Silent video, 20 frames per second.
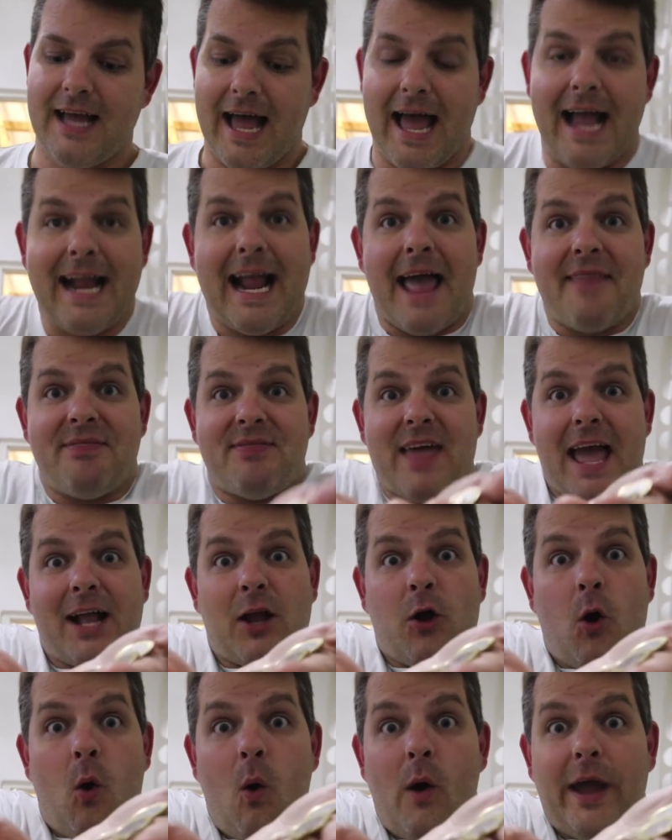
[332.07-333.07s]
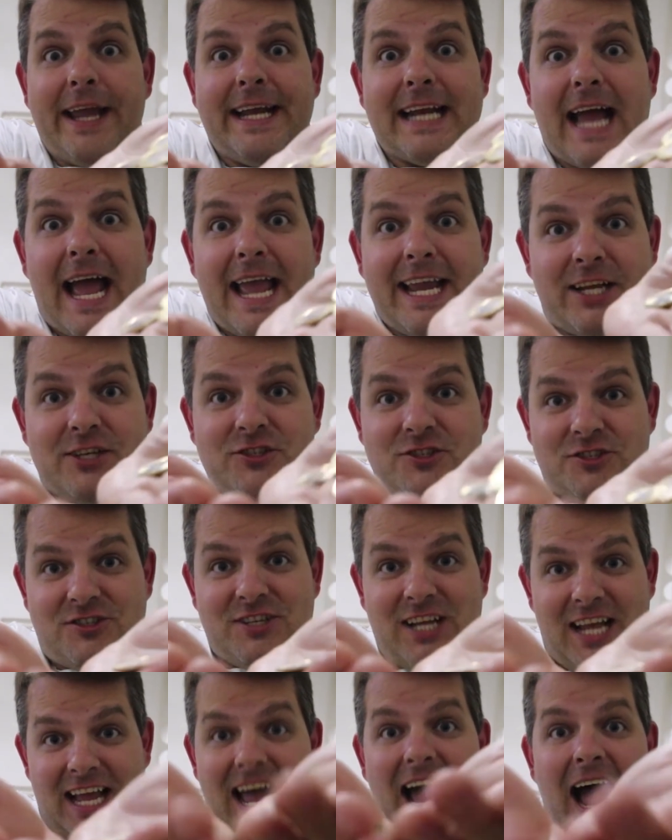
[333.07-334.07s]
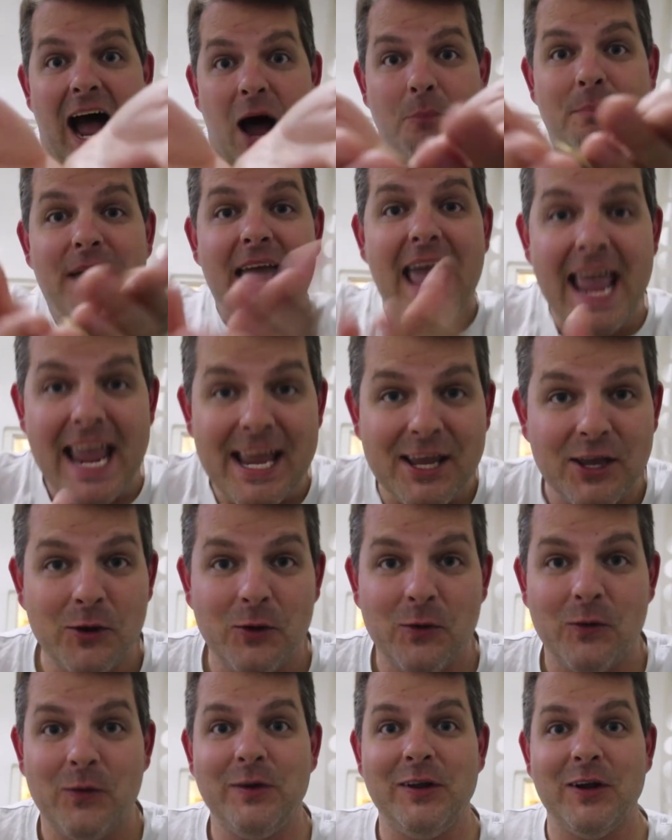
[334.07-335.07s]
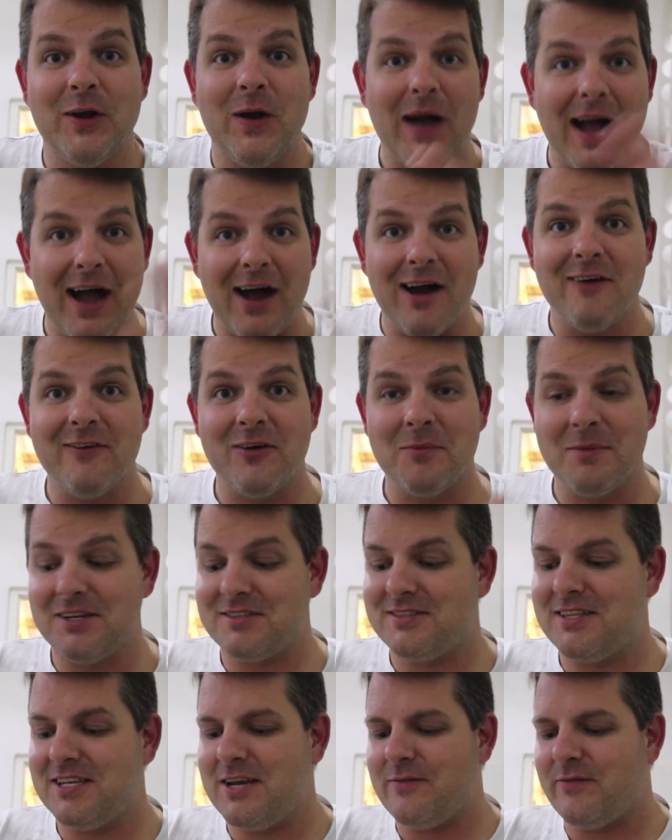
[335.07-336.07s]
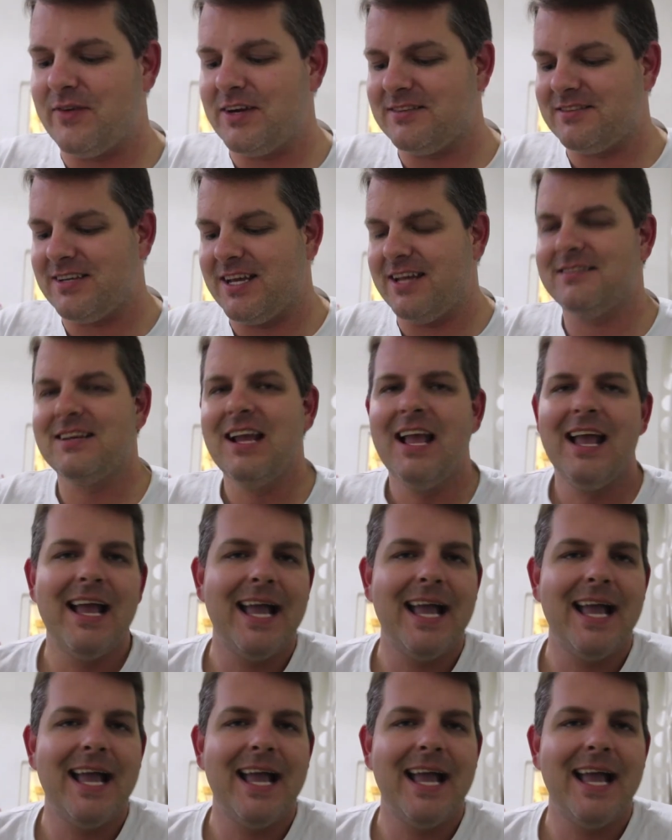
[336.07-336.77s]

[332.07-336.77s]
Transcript: I got that coin. I'll pay you, however much the difference is.